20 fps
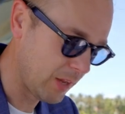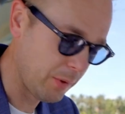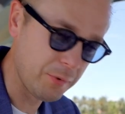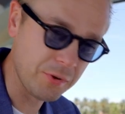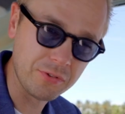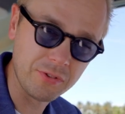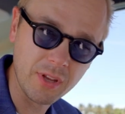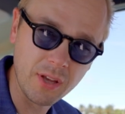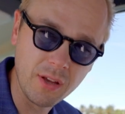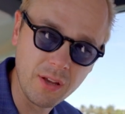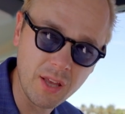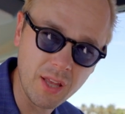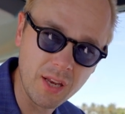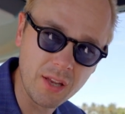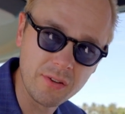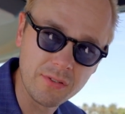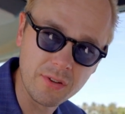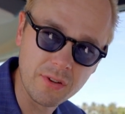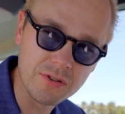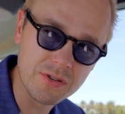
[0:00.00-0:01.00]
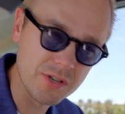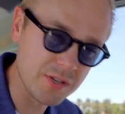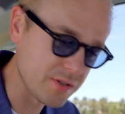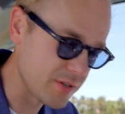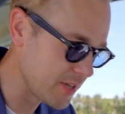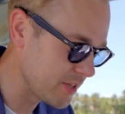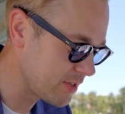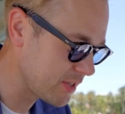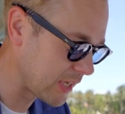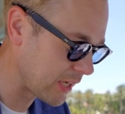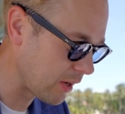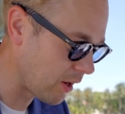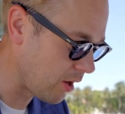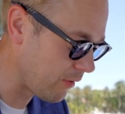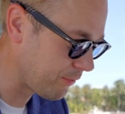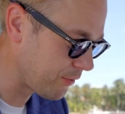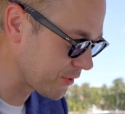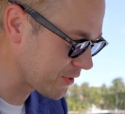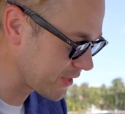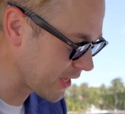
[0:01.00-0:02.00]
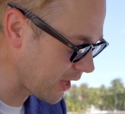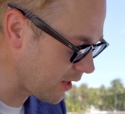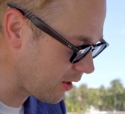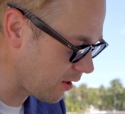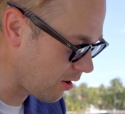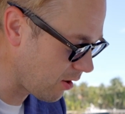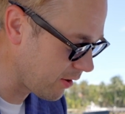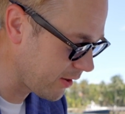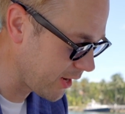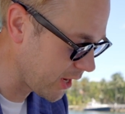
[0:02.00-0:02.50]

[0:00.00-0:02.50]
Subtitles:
You see, she's listed for sale on